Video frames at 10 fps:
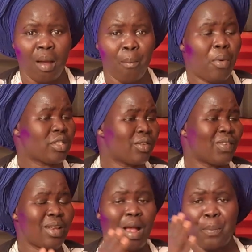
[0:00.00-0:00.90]
Most of
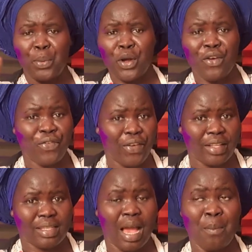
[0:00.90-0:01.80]
them are
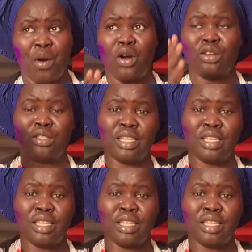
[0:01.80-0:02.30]
prophets. Among